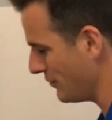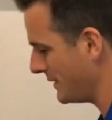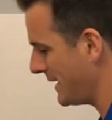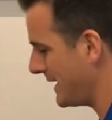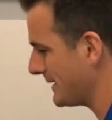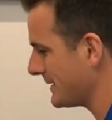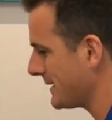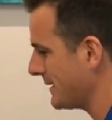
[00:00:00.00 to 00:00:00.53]
your
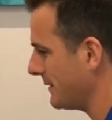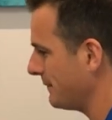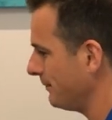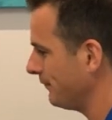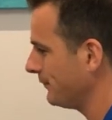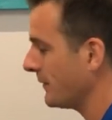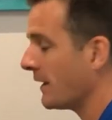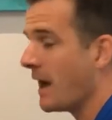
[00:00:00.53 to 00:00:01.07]
desk,
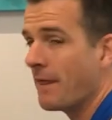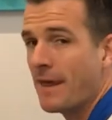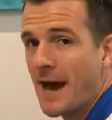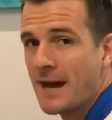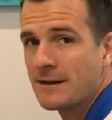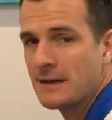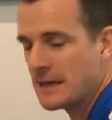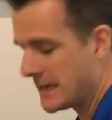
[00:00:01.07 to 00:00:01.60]
like
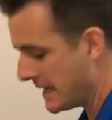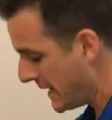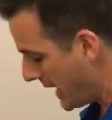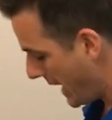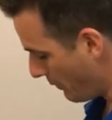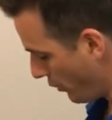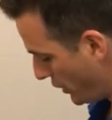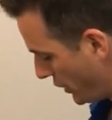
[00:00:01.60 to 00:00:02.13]
that.
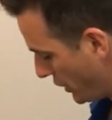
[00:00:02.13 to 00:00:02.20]
And